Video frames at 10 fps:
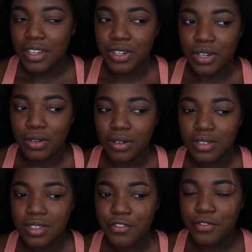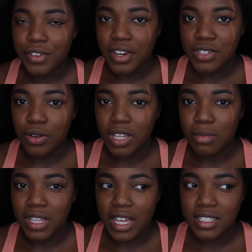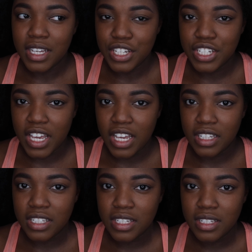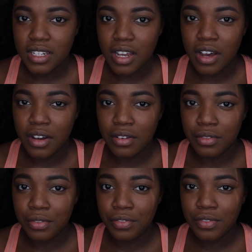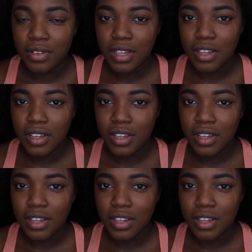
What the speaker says: you know, for there to only be like 10 shades of